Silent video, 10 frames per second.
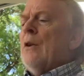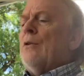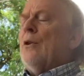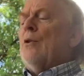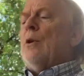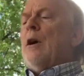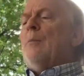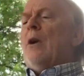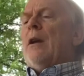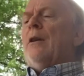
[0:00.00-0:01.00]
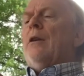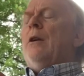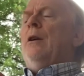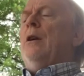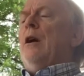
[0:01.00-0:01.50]
So I'm writing,
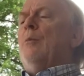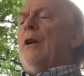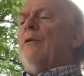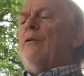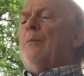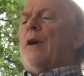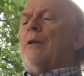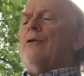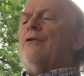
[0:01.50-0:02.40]
I'm reading from Dr.